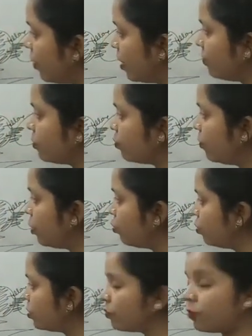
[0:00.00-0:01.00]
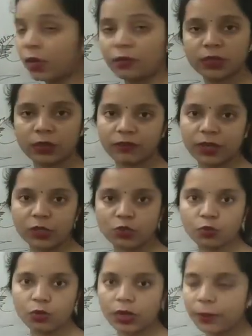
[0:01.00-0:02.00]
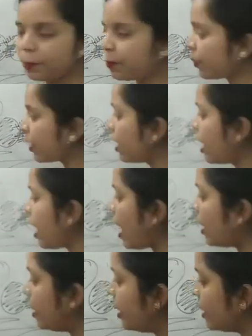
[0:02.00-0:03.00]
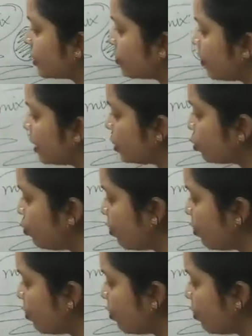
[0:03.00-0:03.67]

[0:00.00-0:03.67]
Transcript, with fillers: waves we use waves effect tool. And next one is